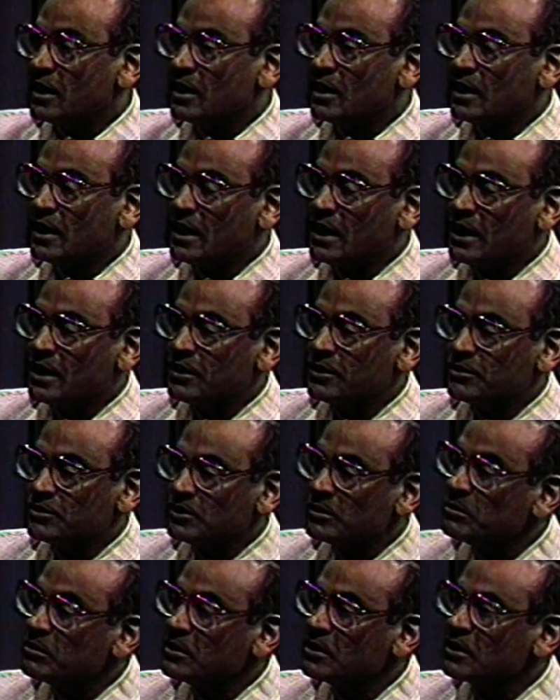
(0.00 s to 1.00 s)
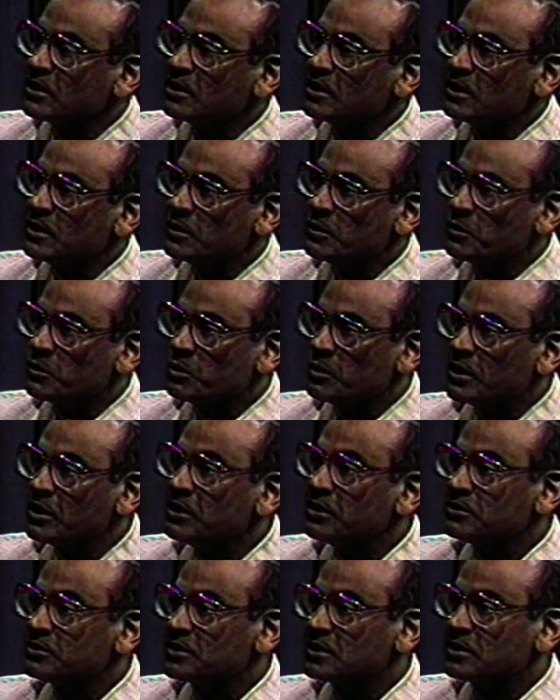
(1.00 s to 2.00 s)
And similarly, what
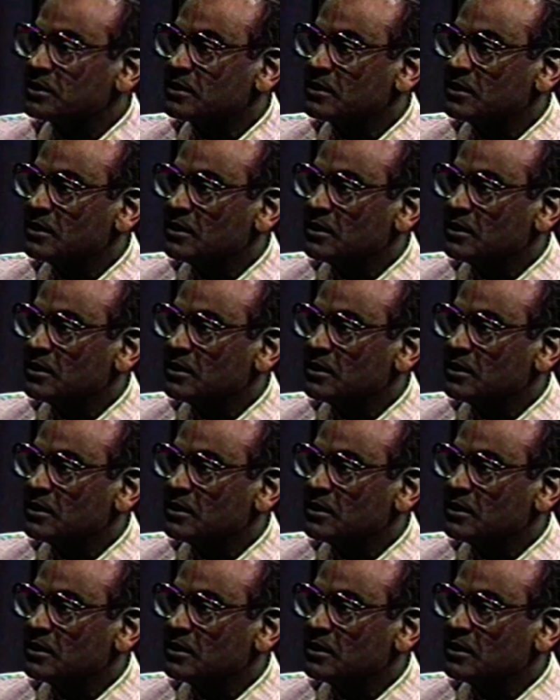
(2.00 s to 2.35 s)
is it